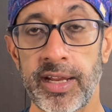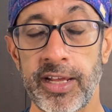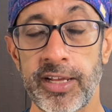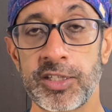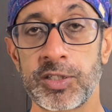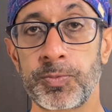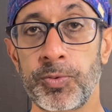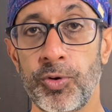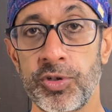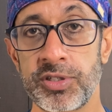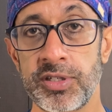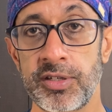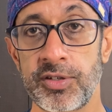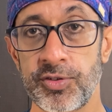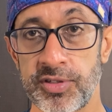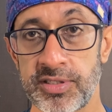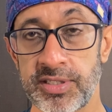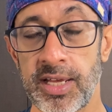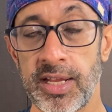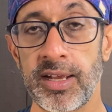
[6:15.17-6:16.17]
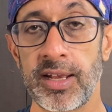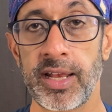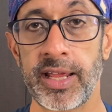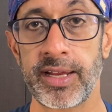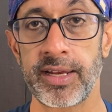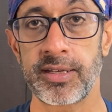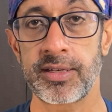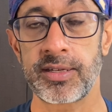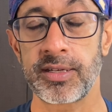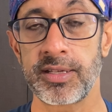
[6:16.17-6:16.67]
exposure to
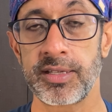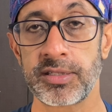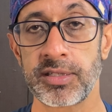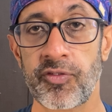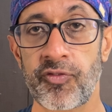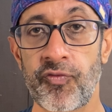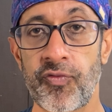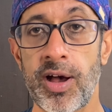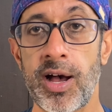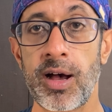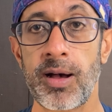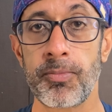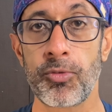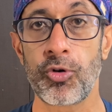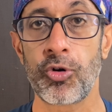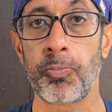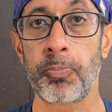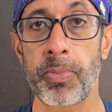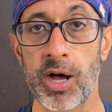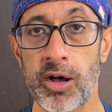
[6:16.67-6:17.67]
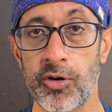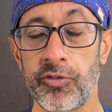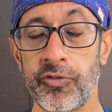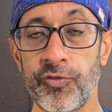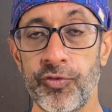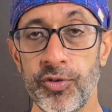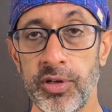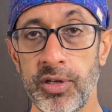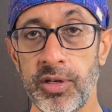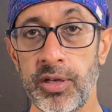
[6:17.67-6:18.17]
sunlight is a far more
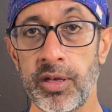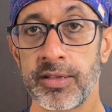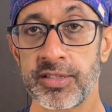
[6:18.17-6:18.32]
powerful